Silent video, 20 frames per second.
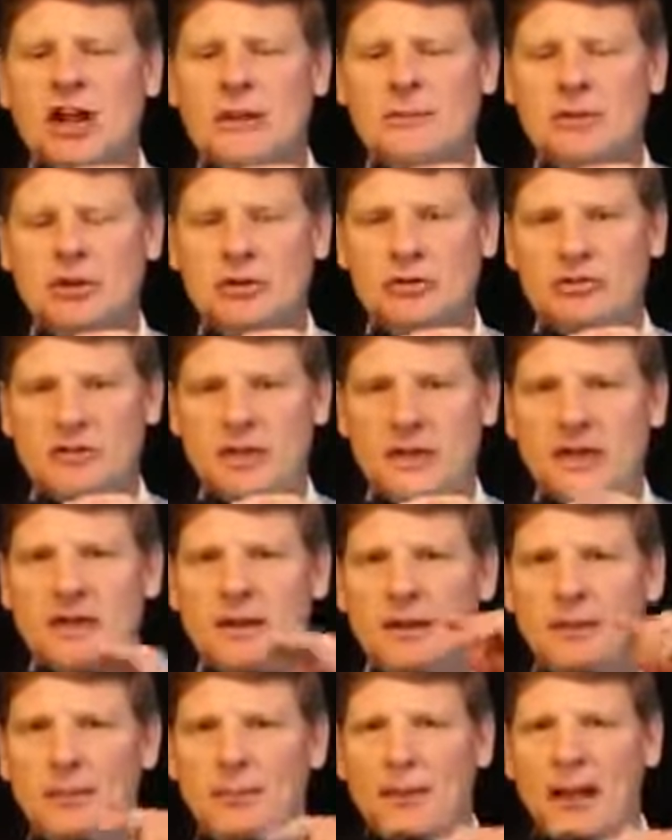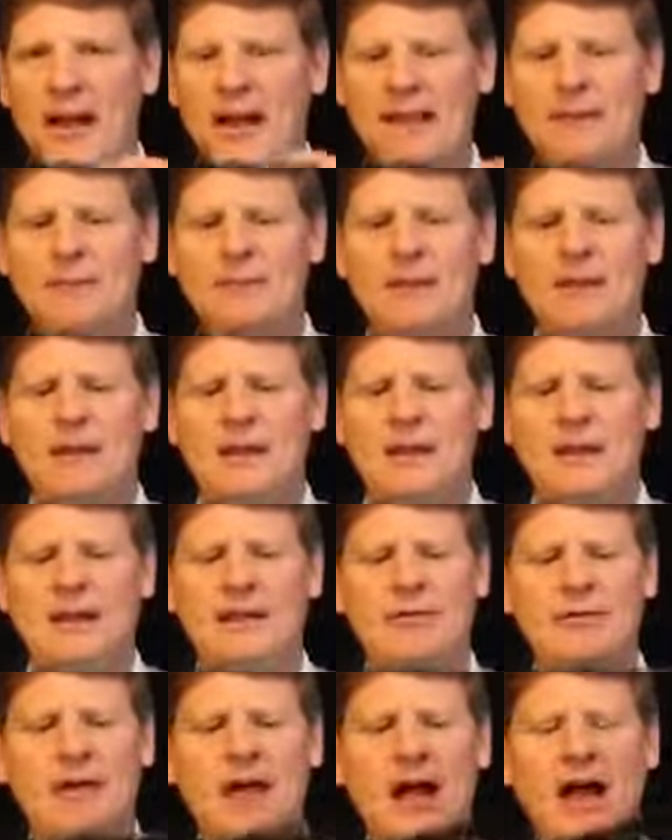I'm using. But
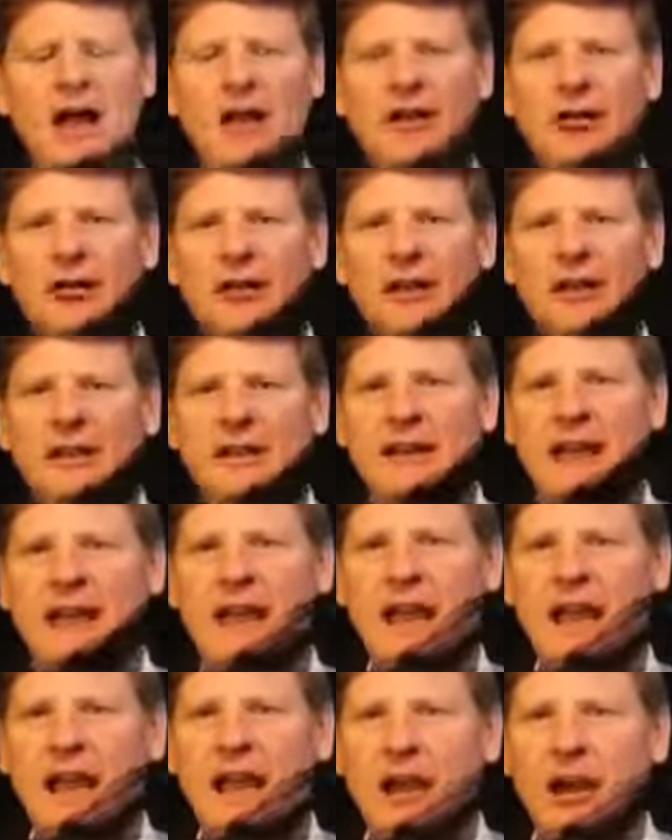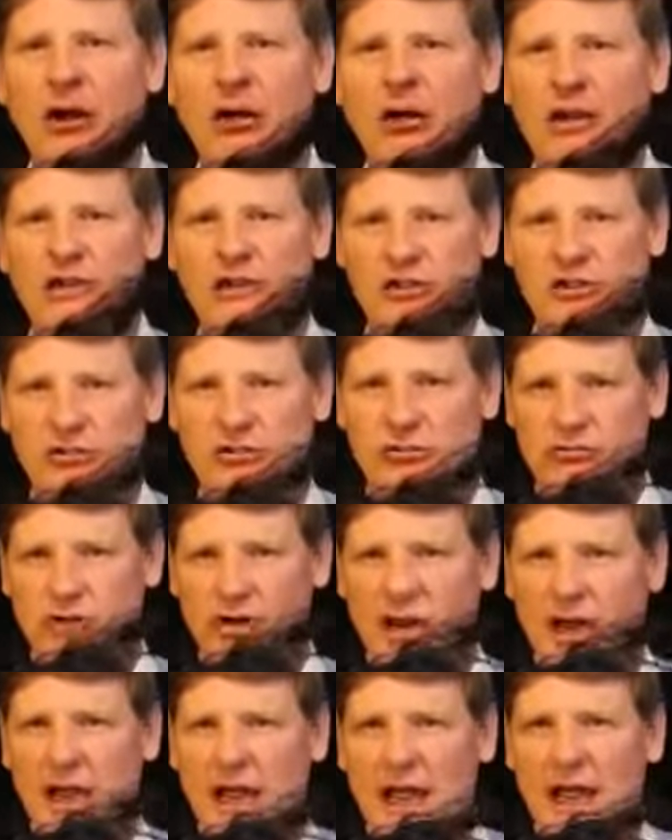if not only the hair is
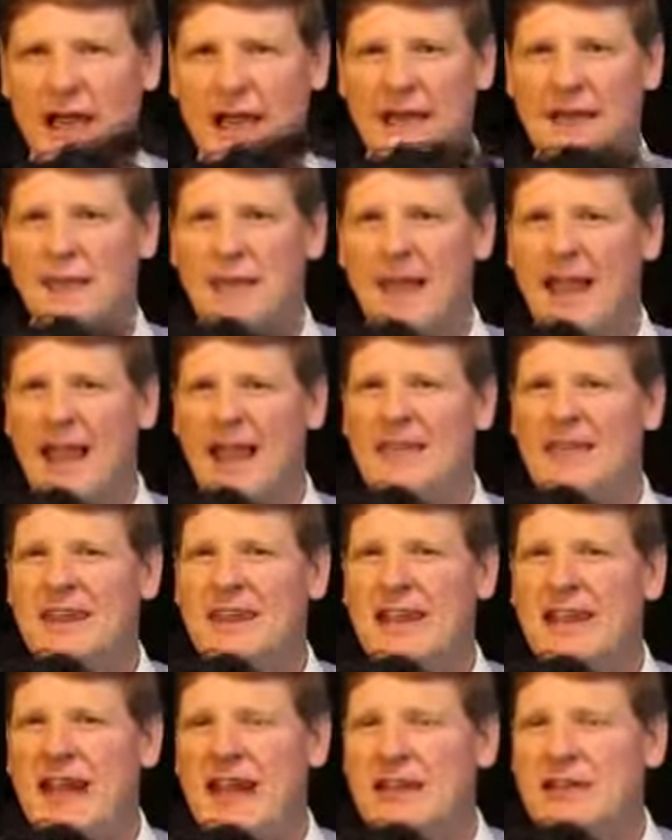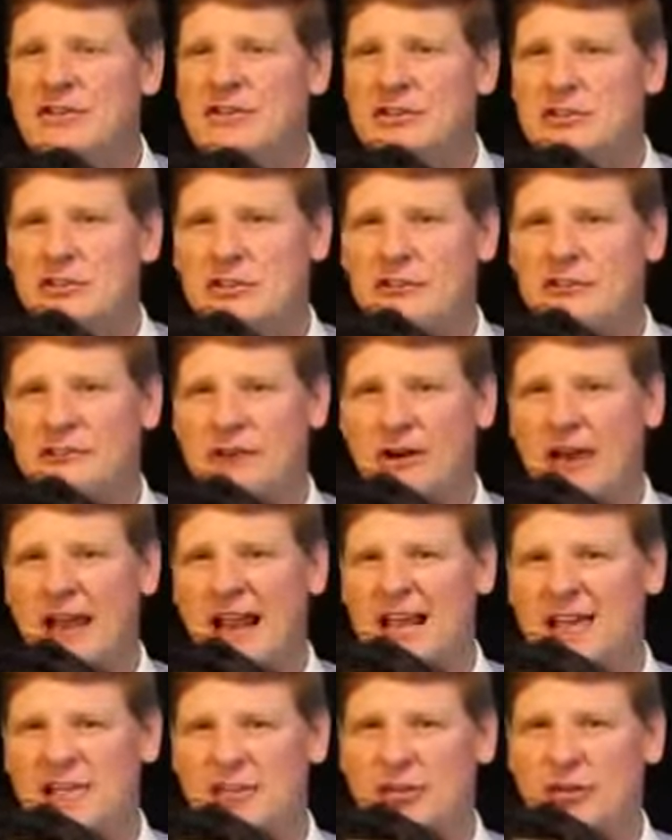dry and the ends are
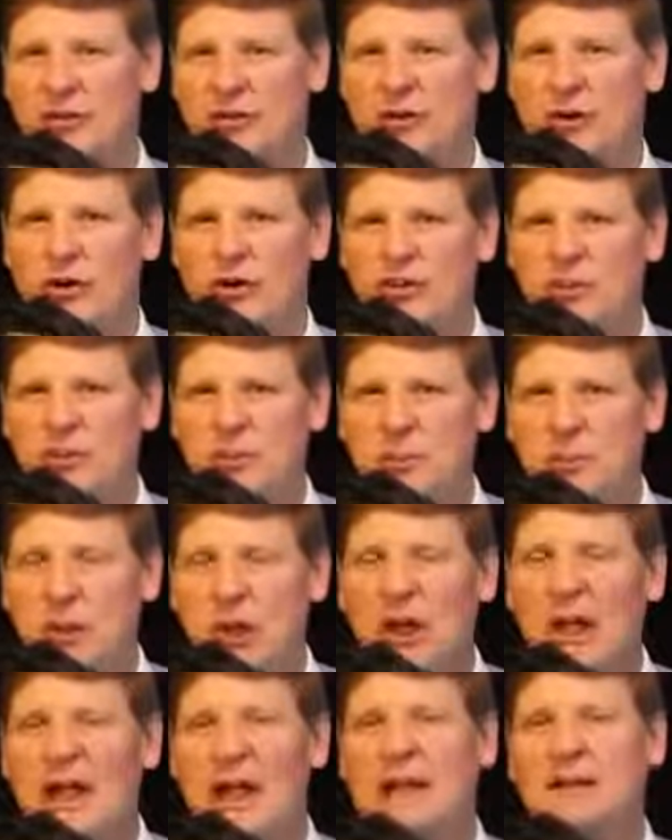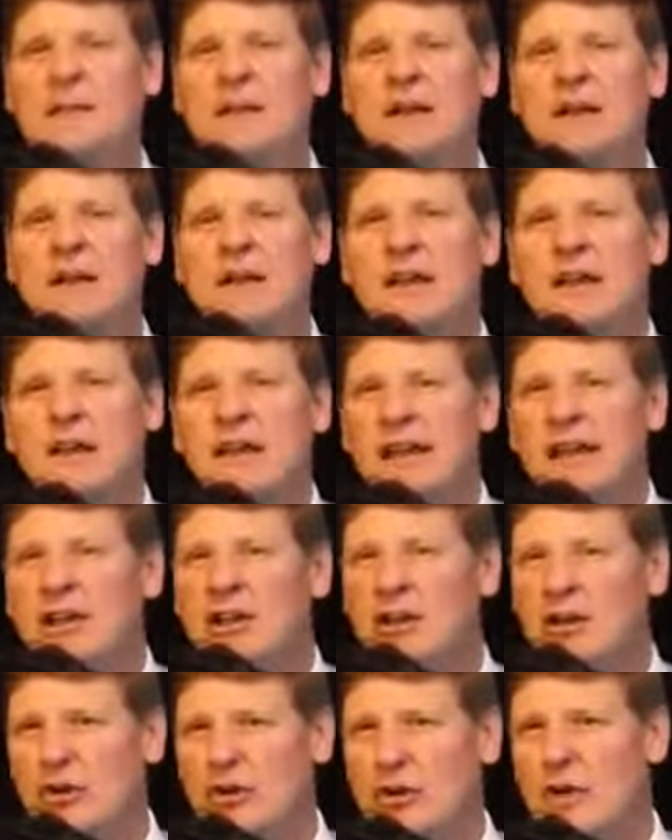frazzled or split,
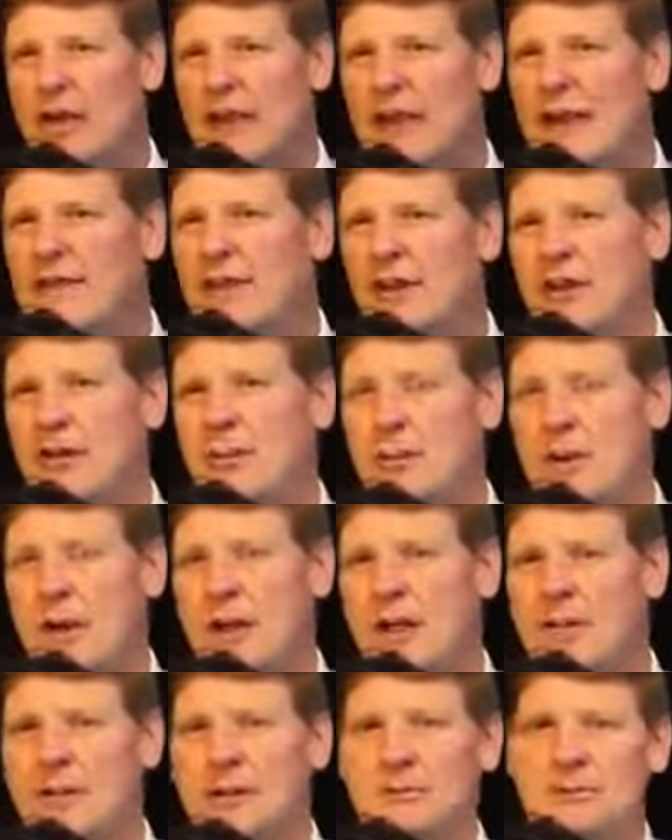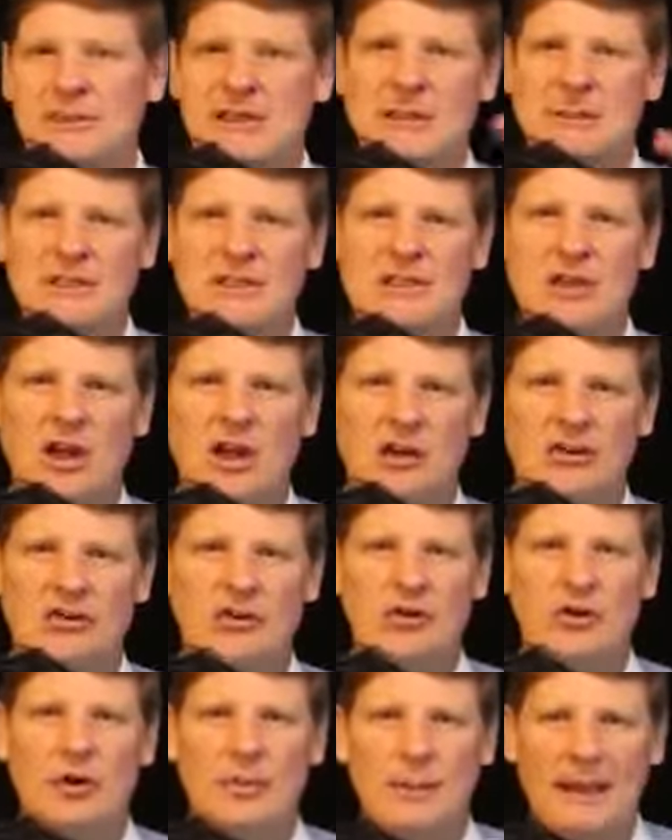you could have other problems. Let me talk
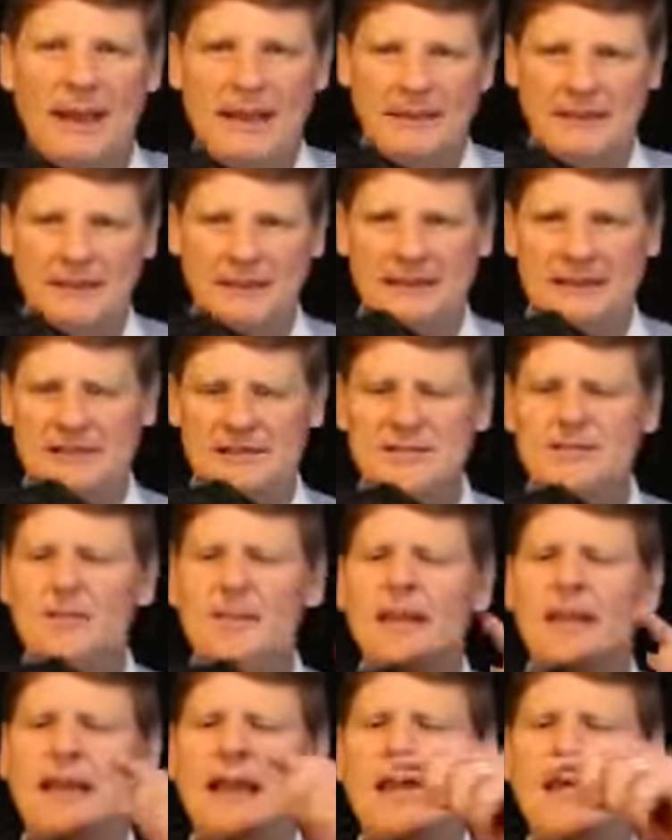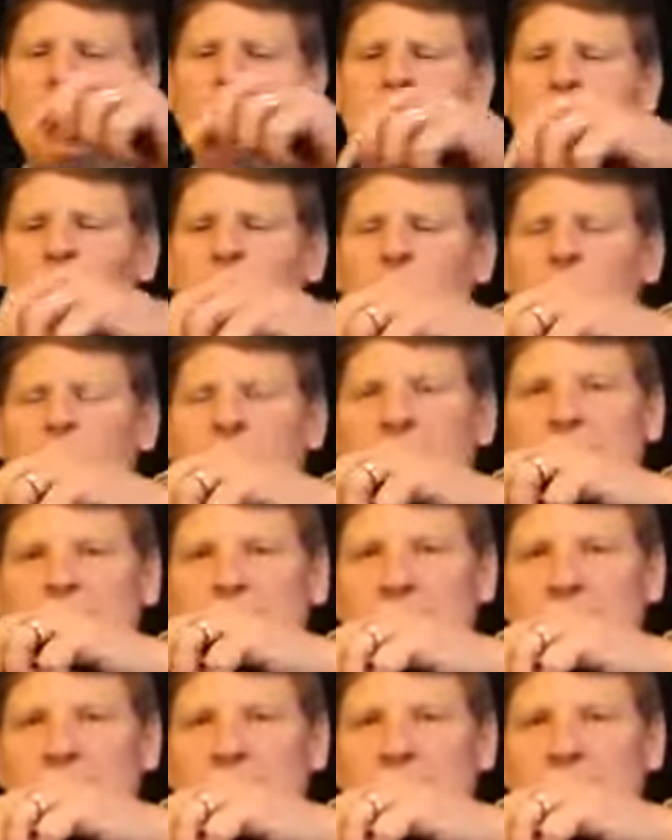to you about these. If I were to